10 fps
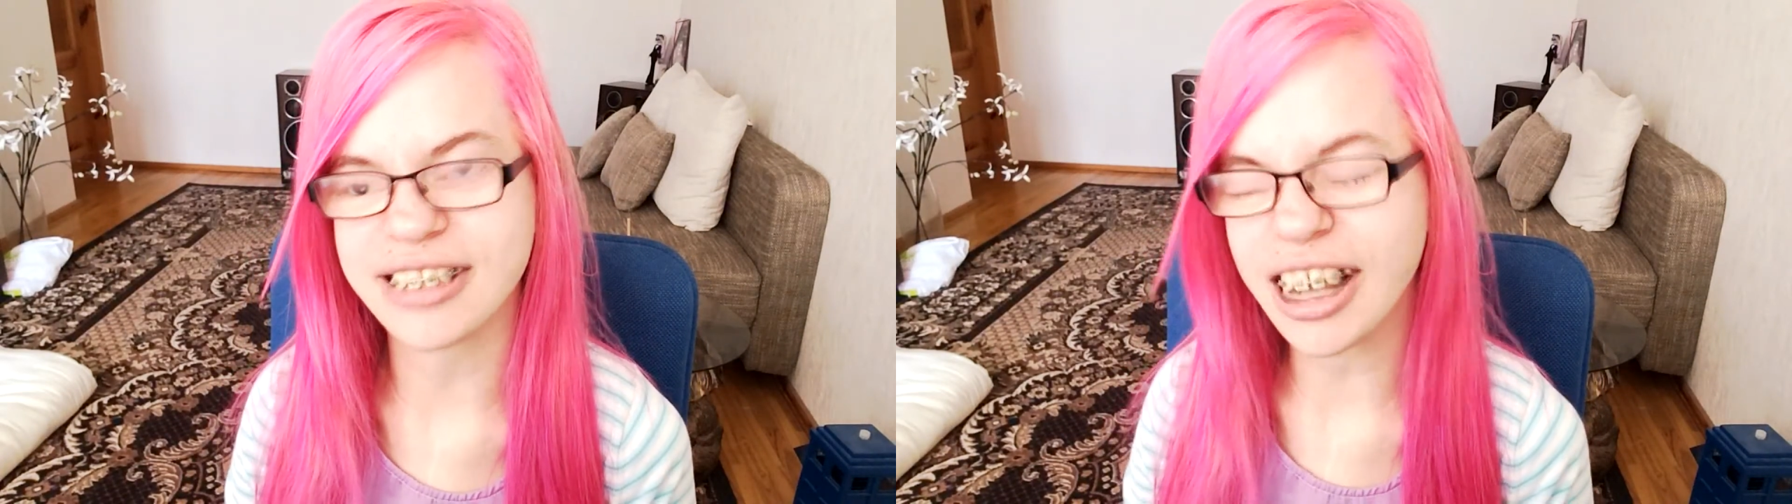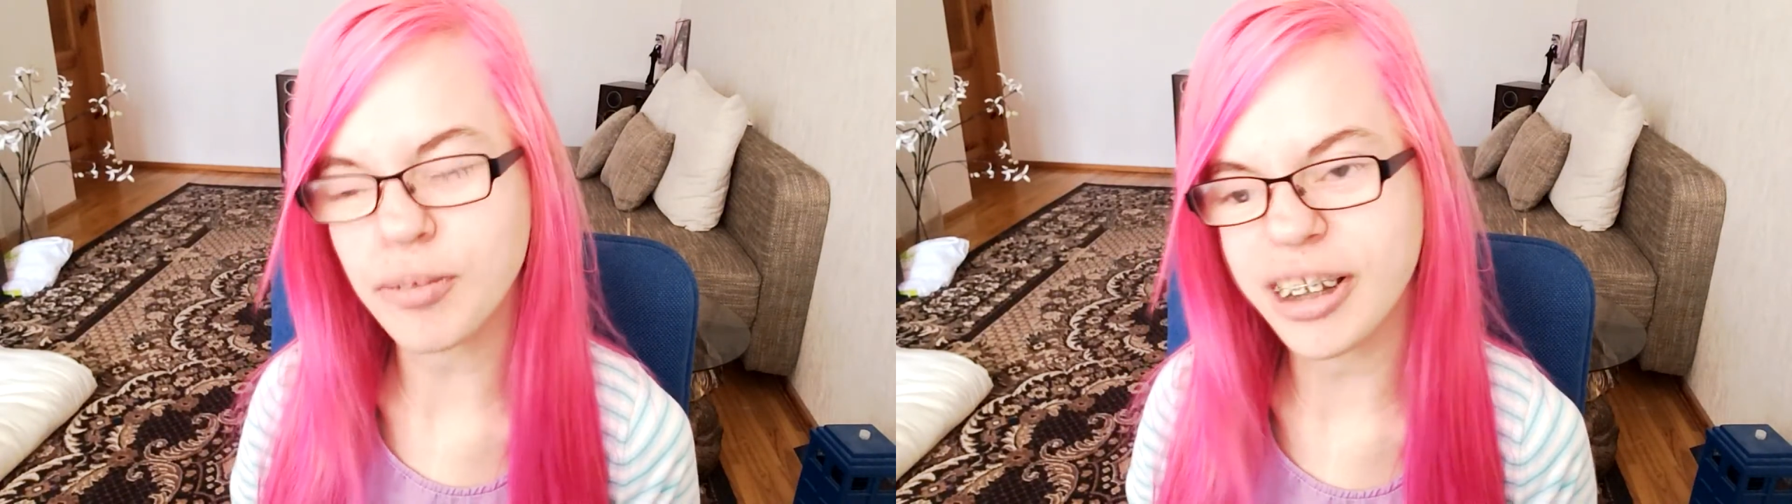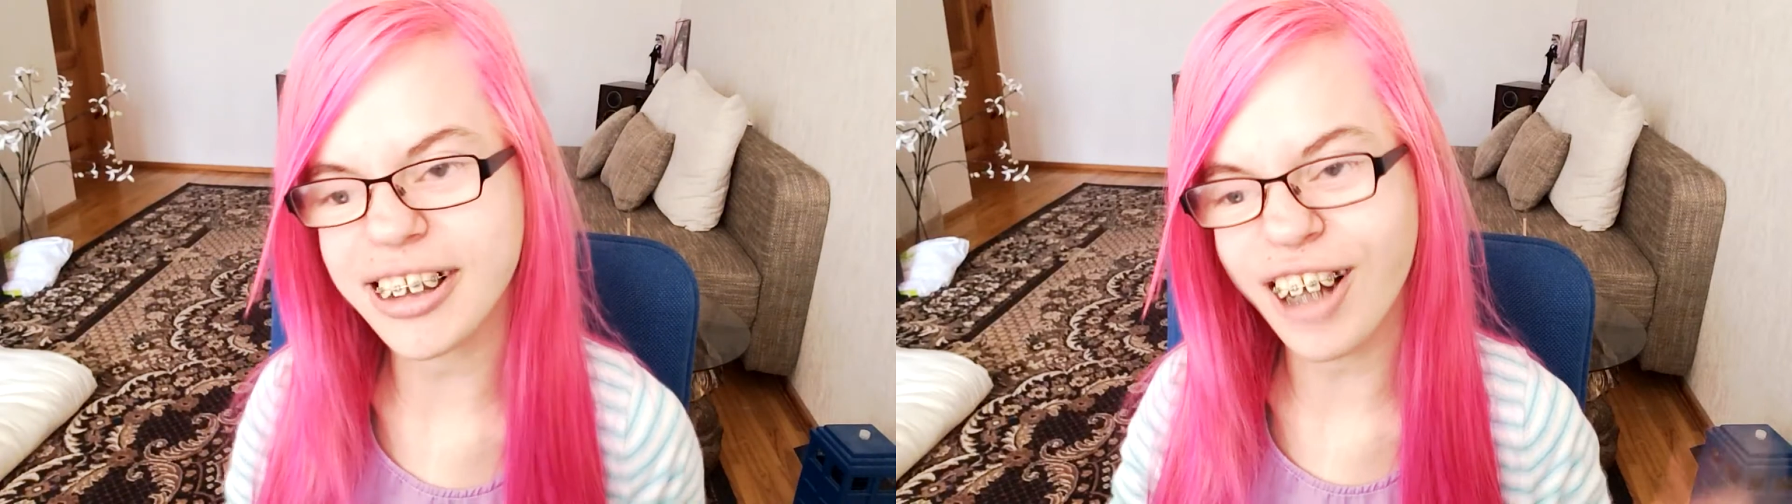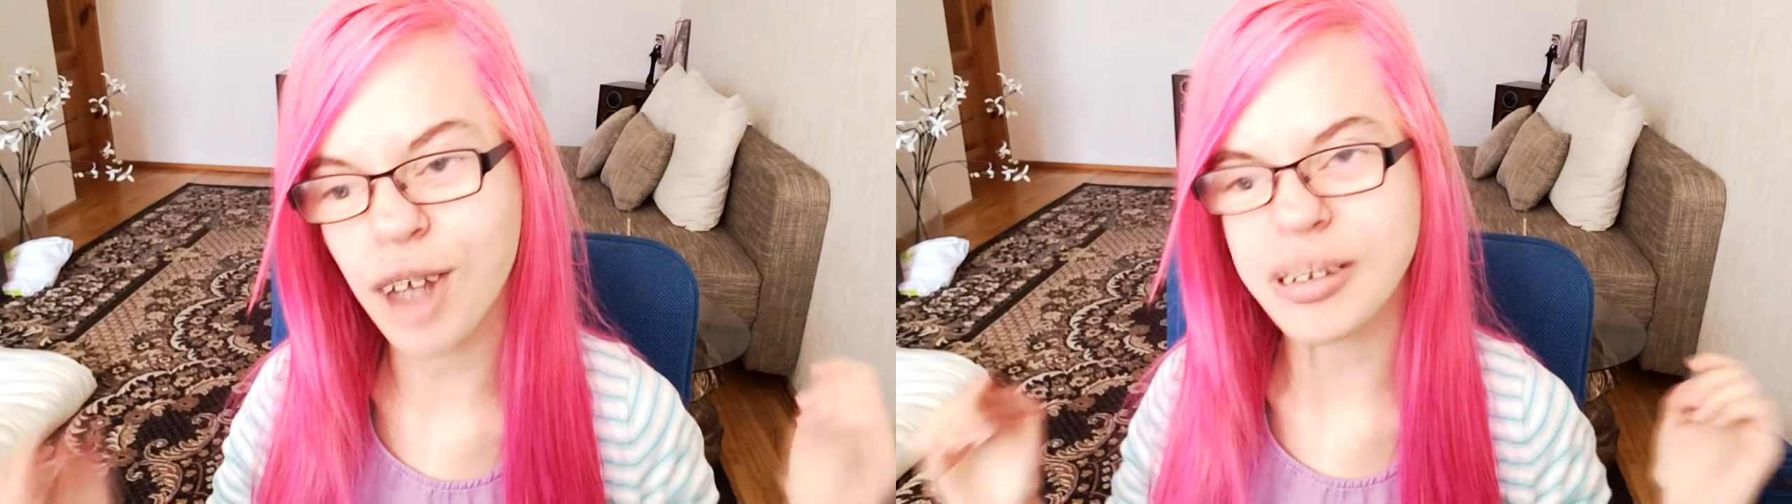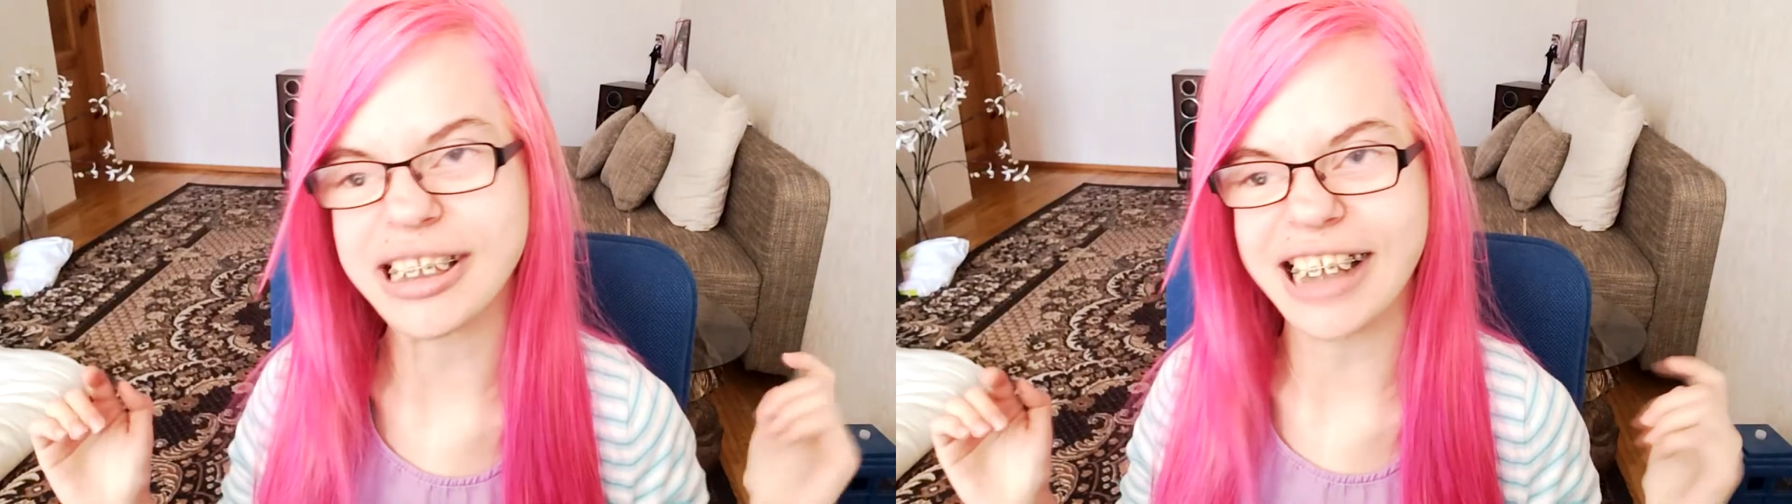Tell me in the
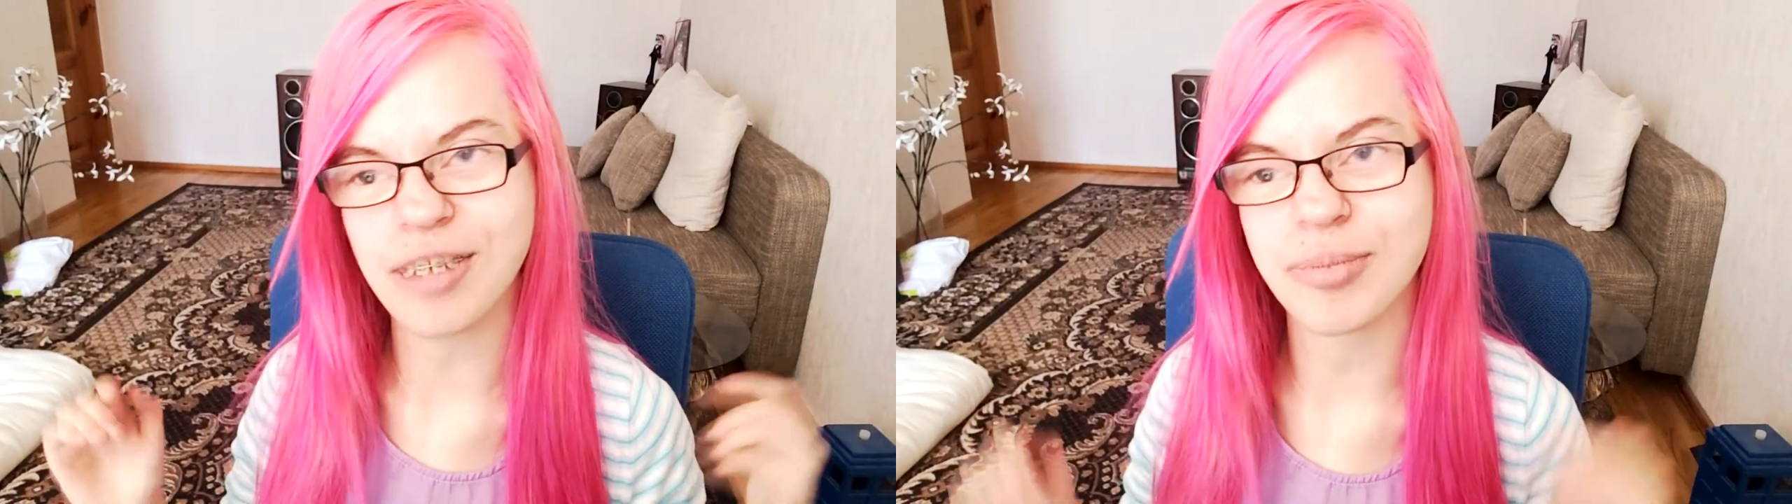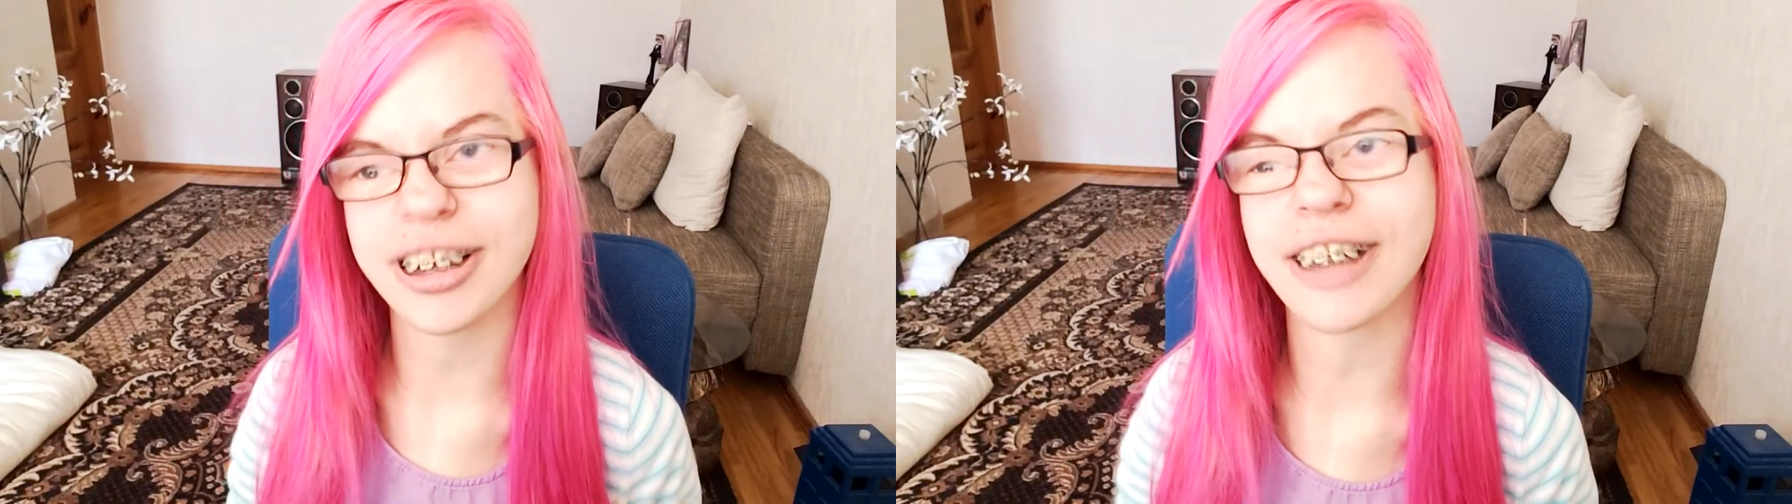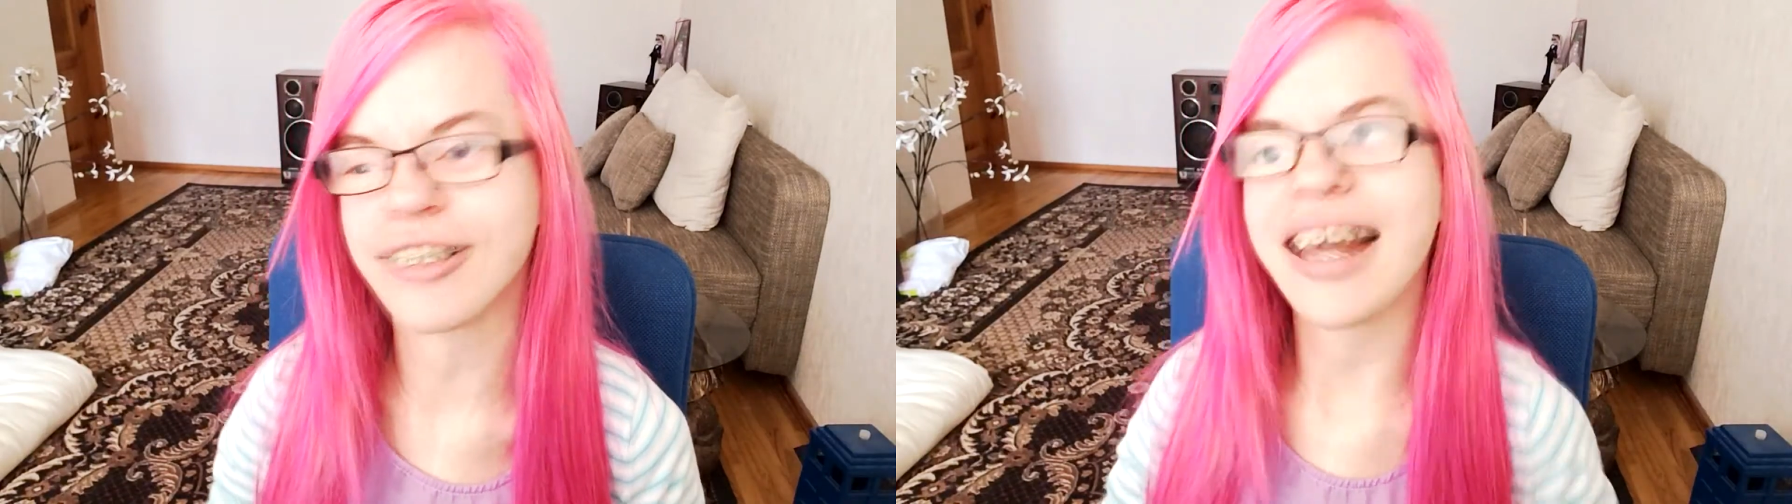comments down below.